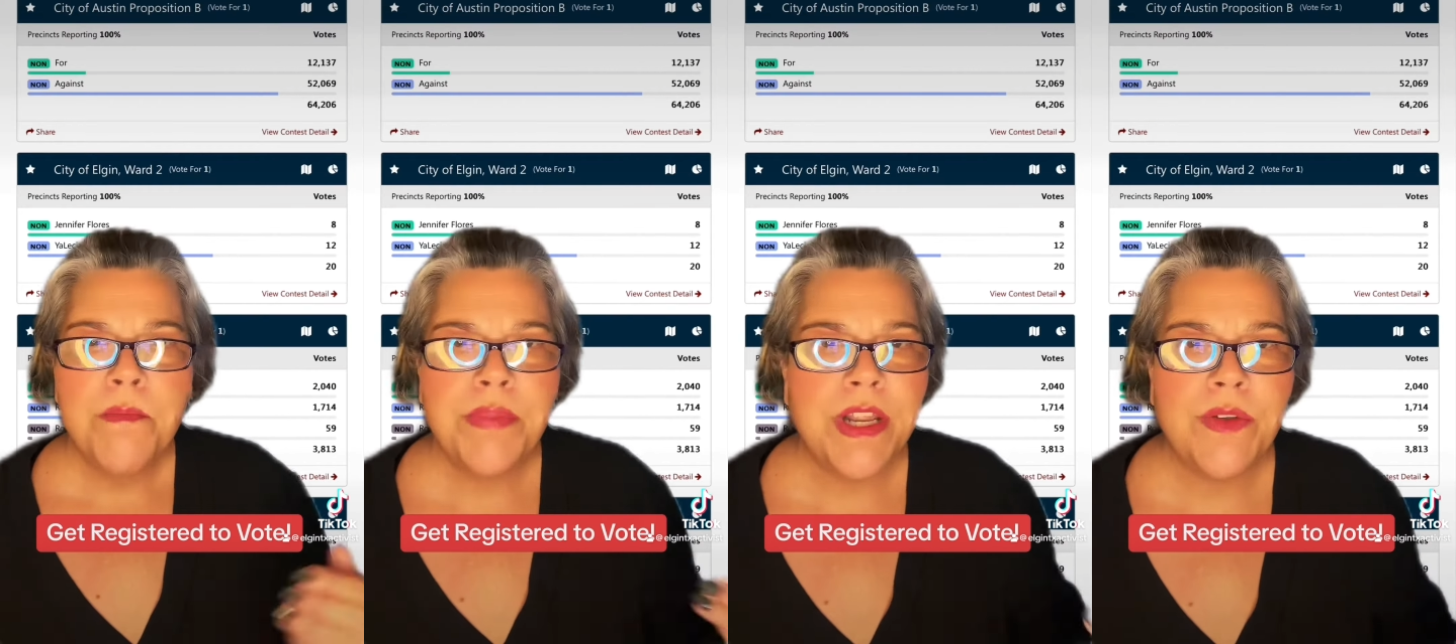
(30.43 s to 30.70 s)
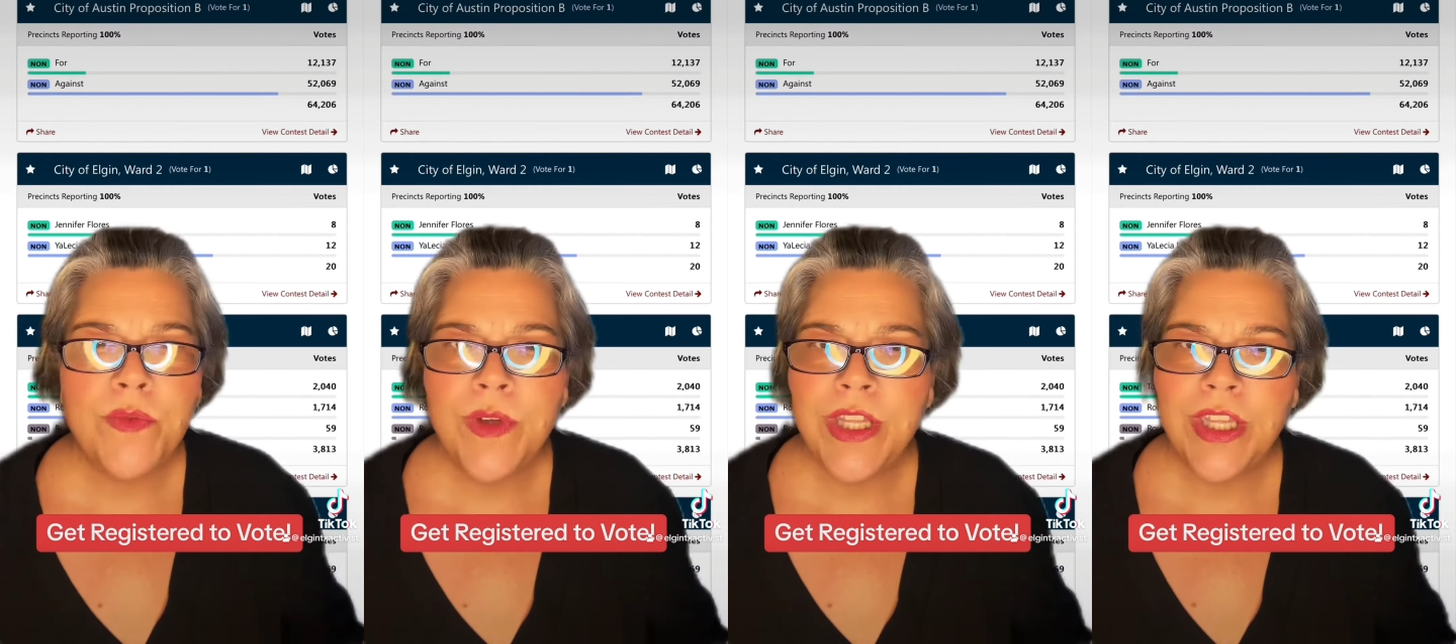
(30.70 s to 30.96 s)

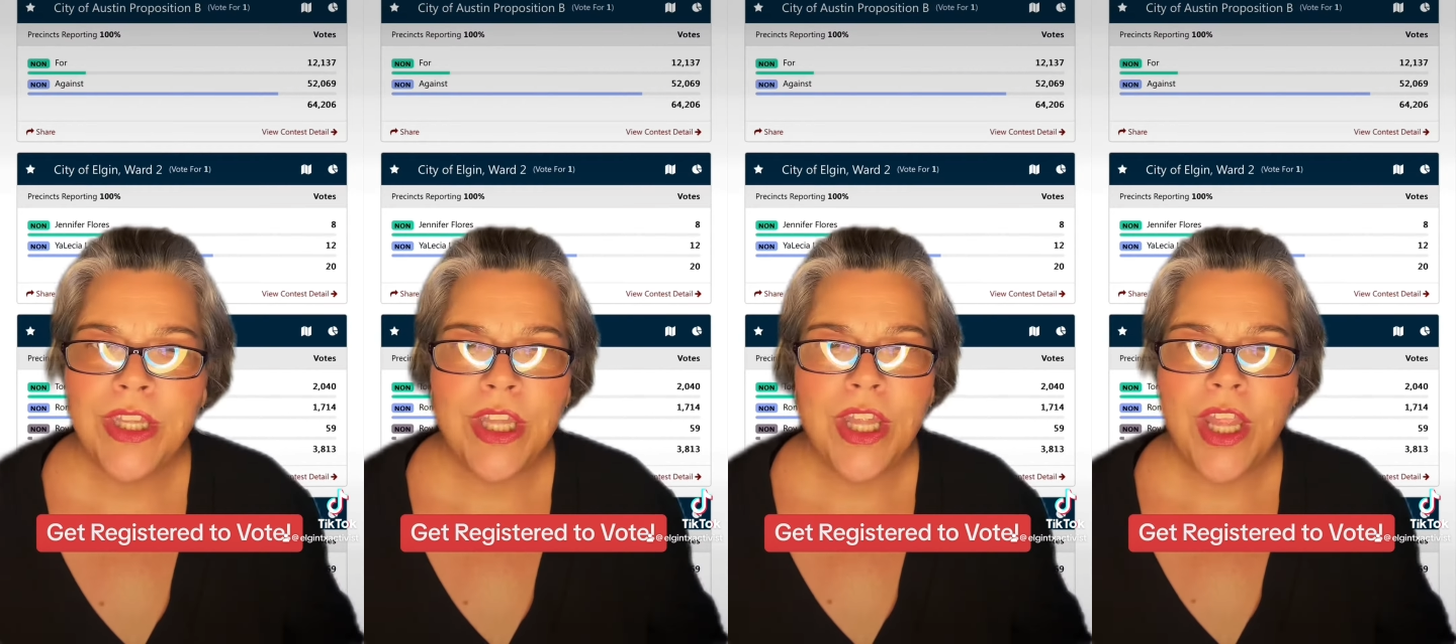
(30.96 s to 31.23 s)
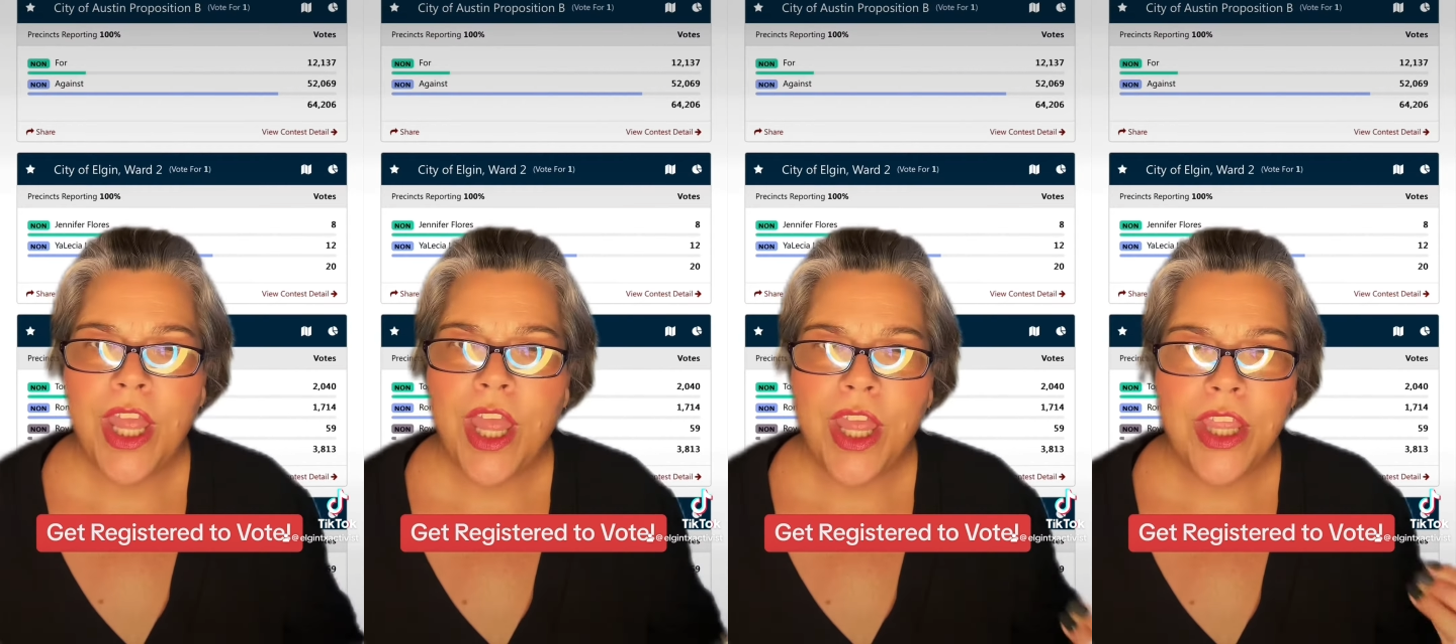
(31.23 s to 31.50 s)
But when
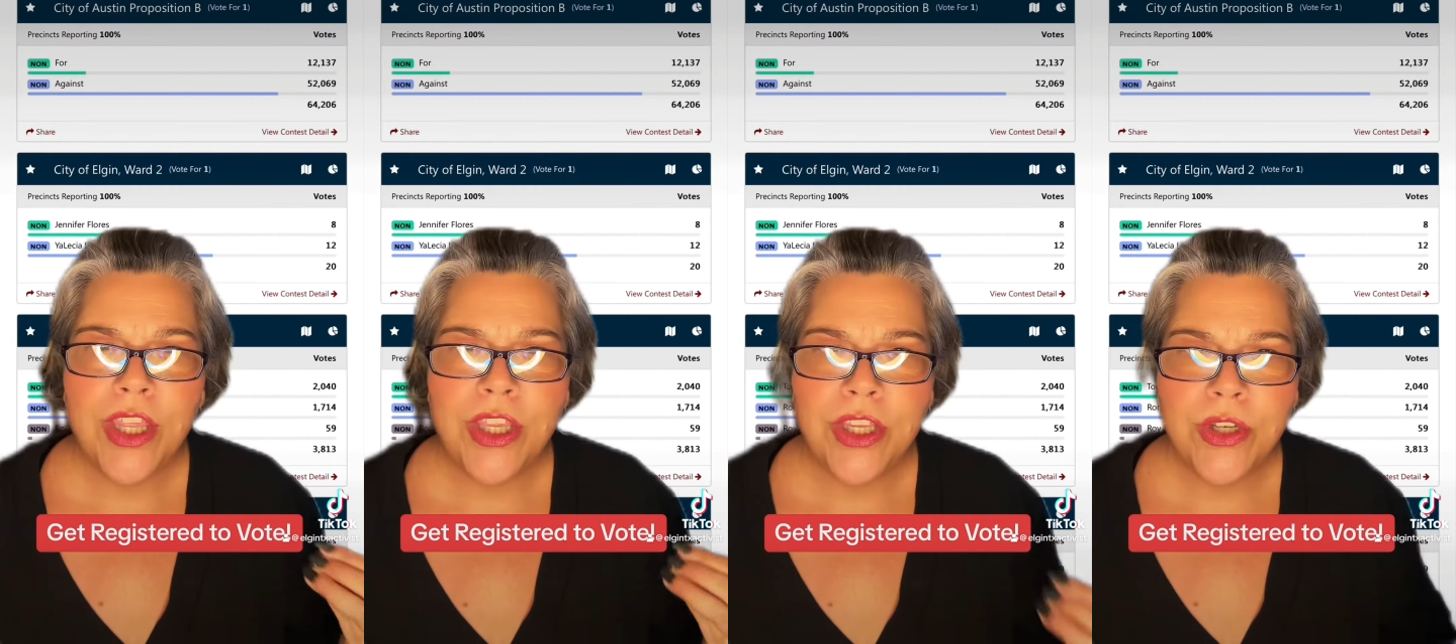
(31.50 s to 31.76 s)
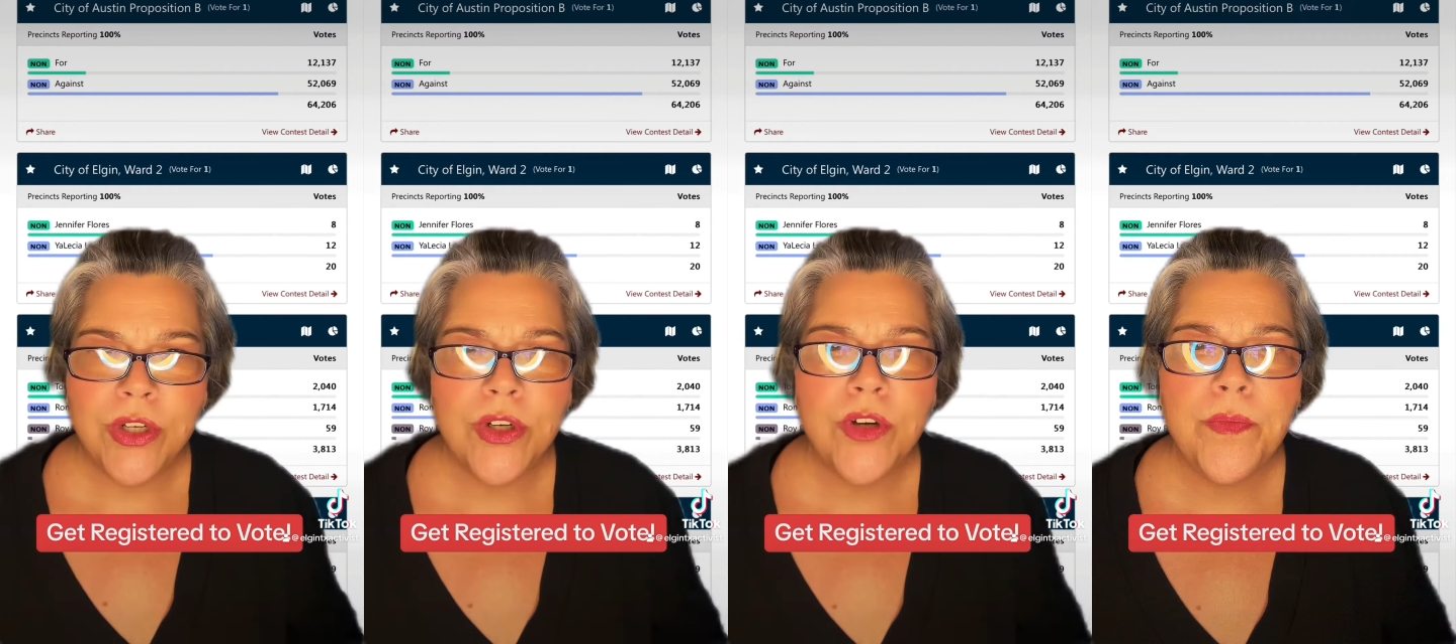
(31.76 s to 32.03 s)

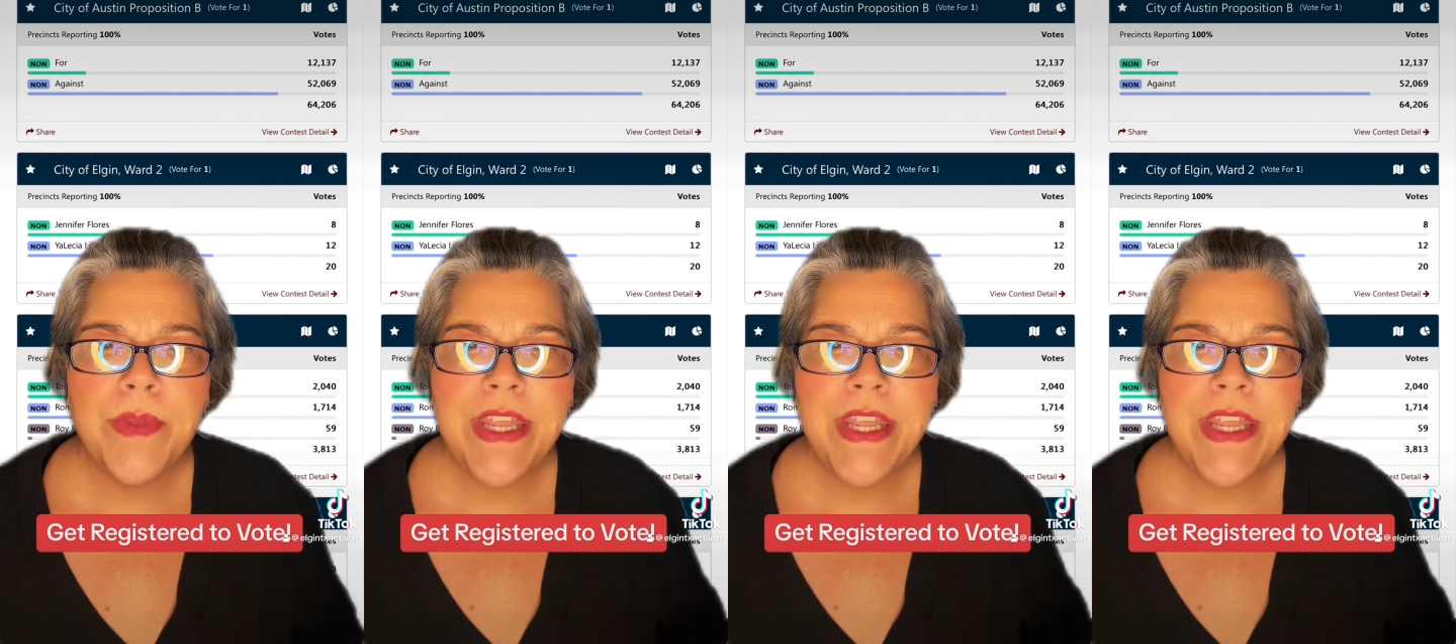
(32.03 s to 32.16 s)
you're